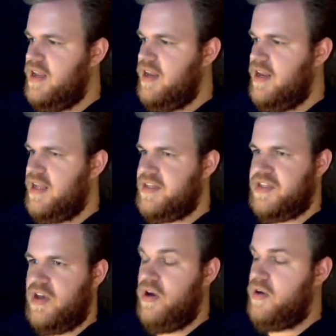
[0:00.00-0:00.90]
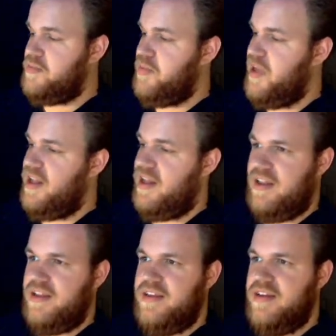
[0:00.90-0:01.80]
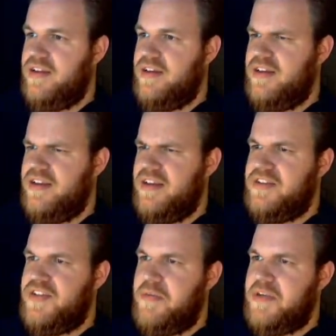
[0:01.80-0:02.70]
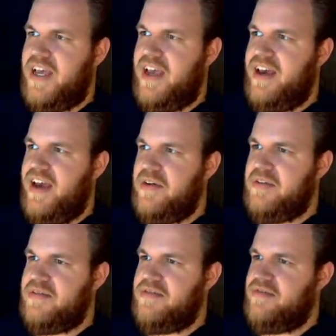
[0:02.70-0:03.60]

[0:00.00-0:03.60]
let us go. Oh, it's Bill! Is Jebediah out